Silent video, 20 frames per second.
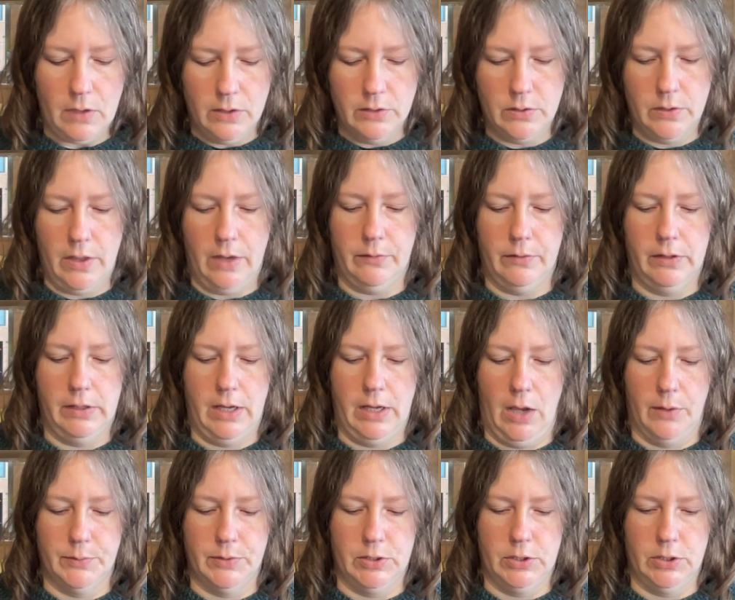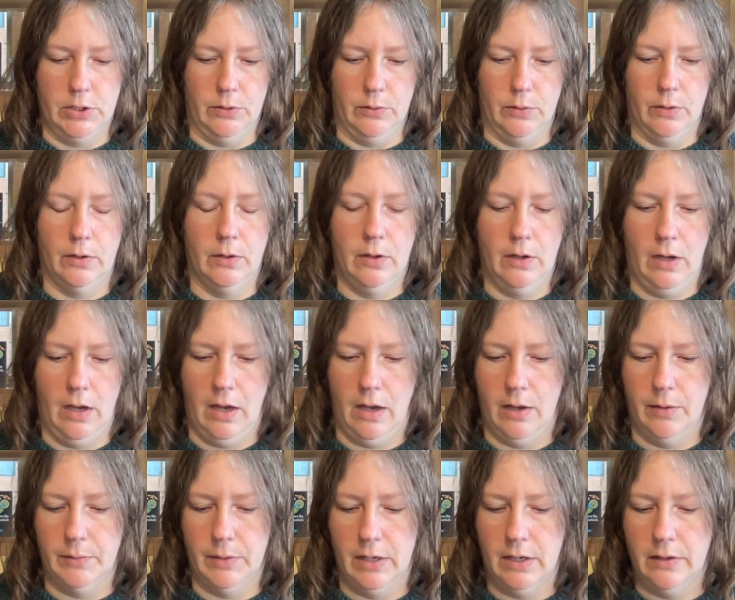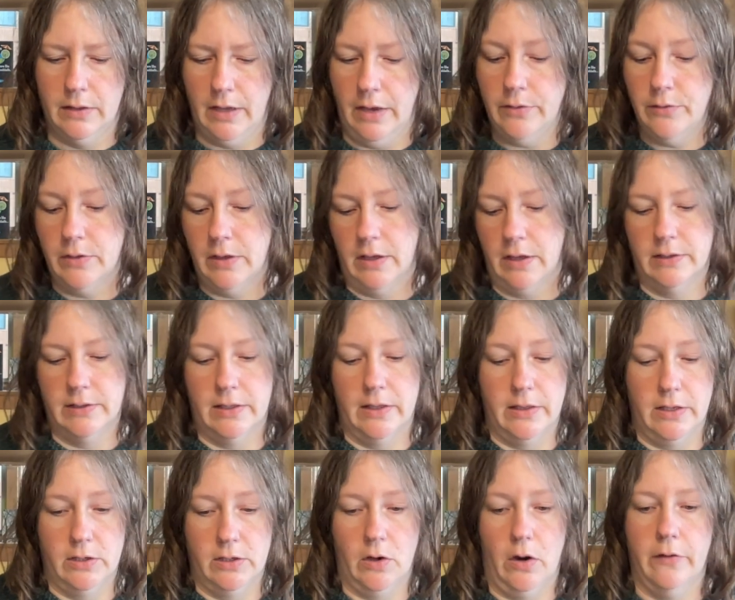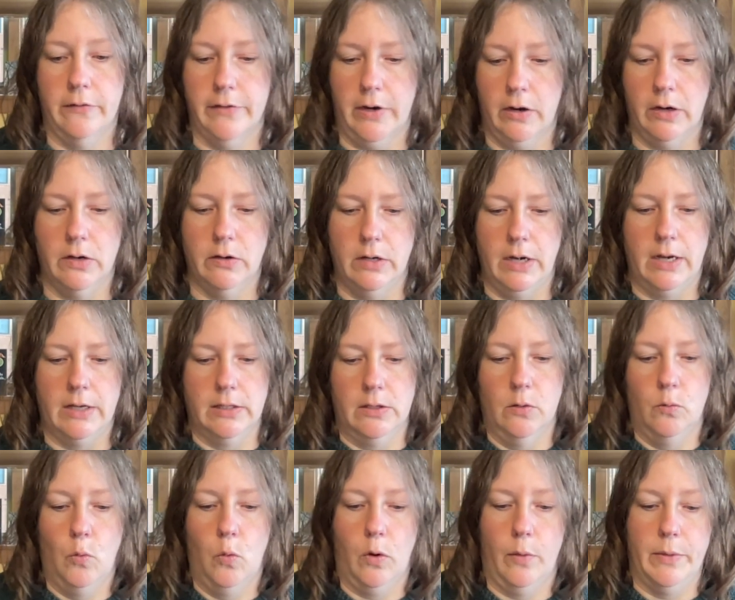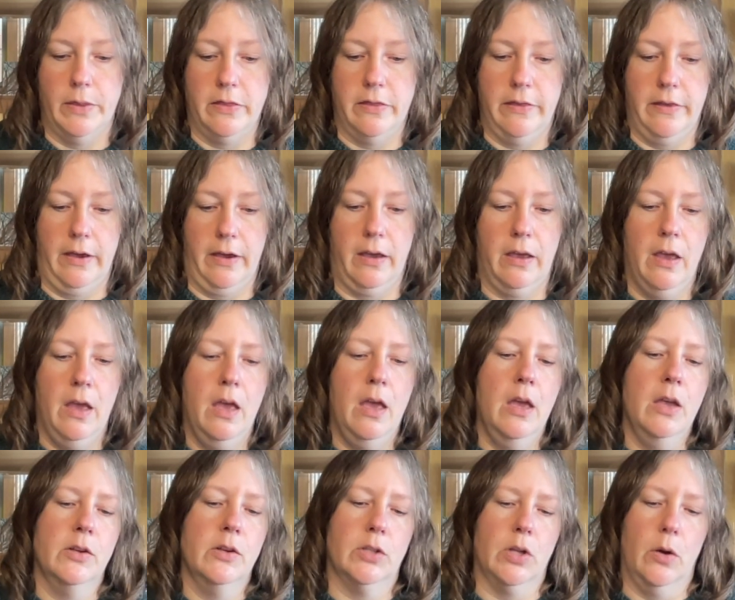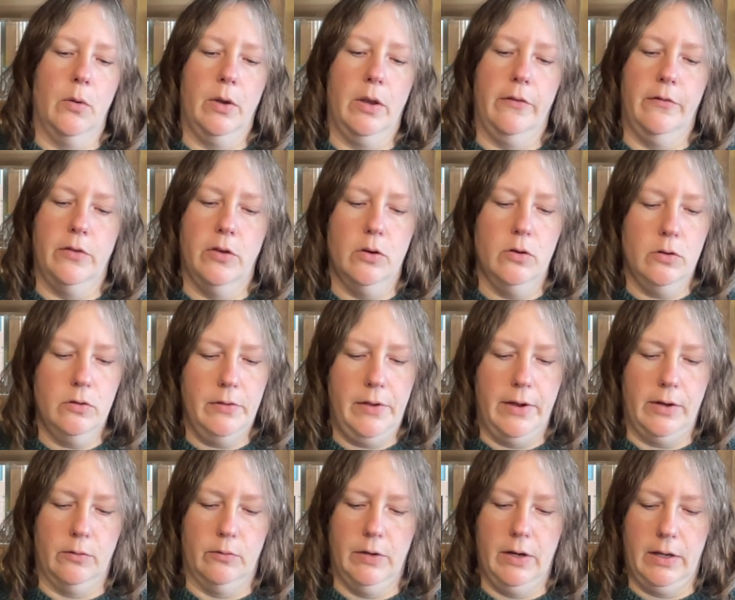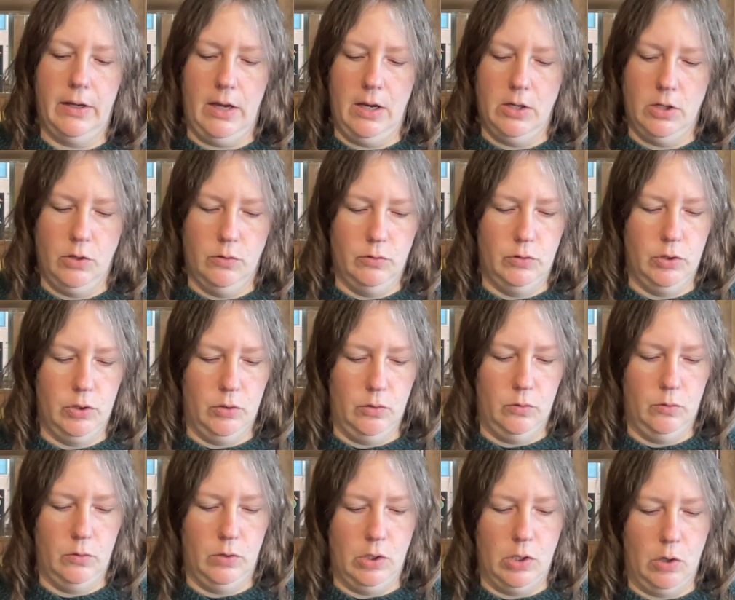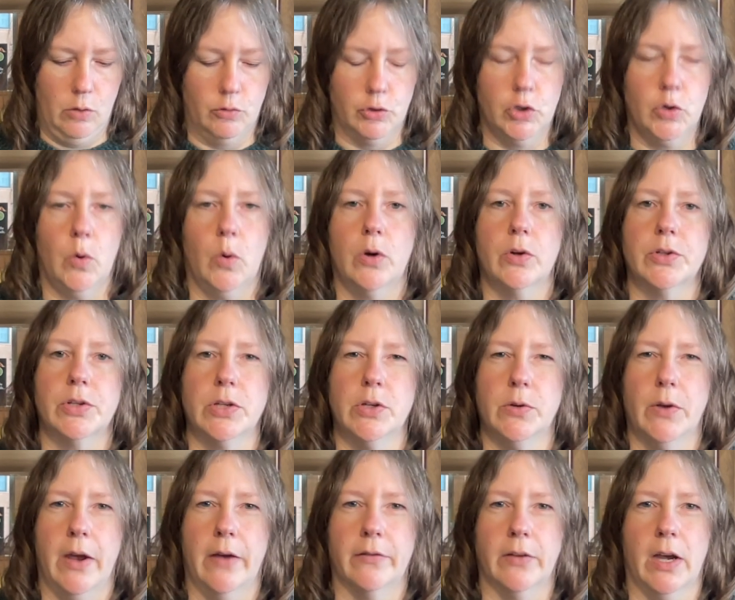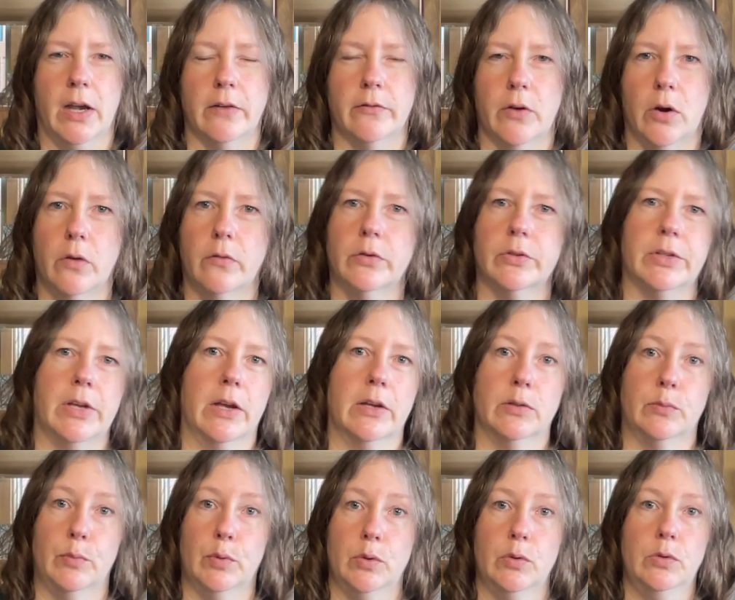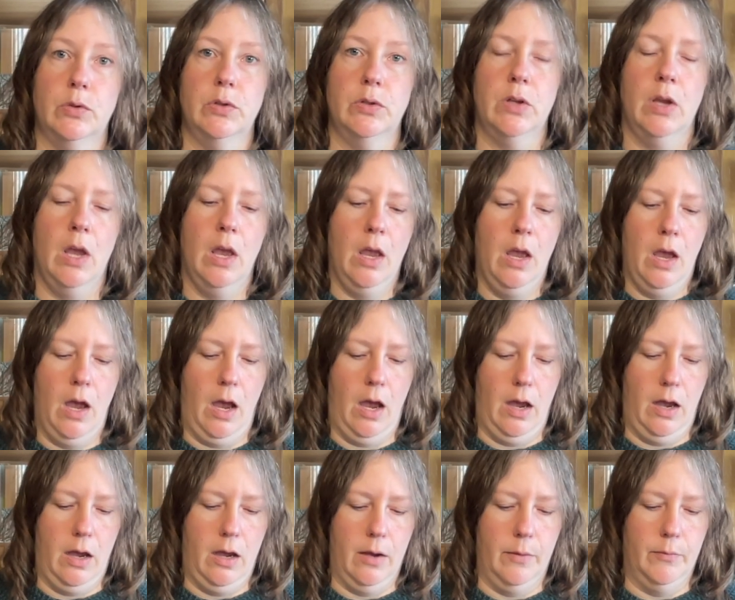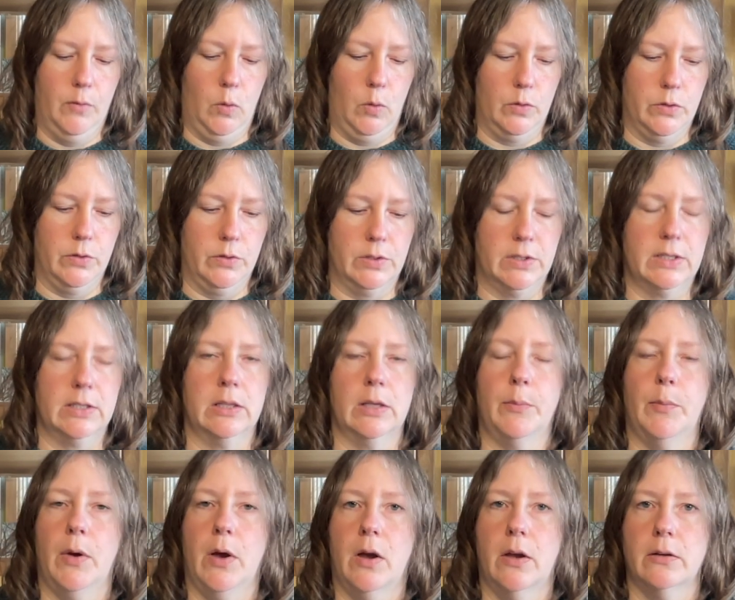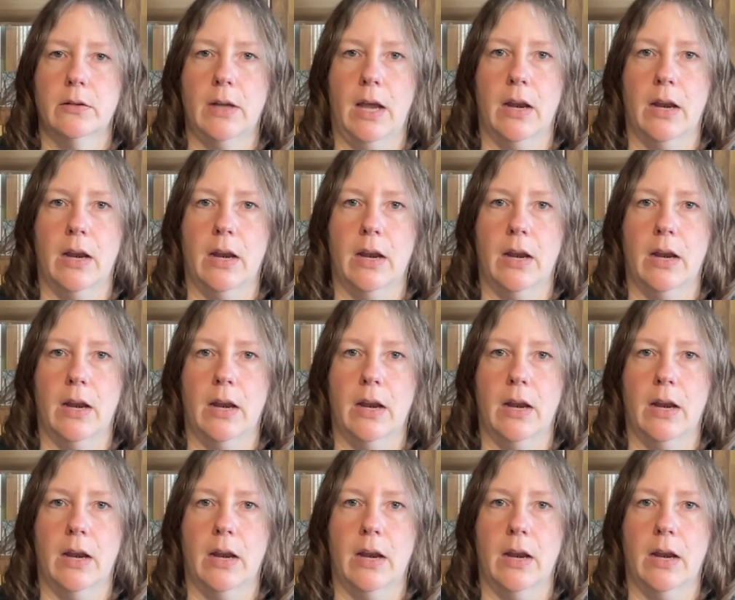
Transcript: so that really helps too. Um, the other thing is that these are very nice and warm and thick. So if you're like Rick and you do, you know, chores and you have kind of oversized boots, um, or those slip-on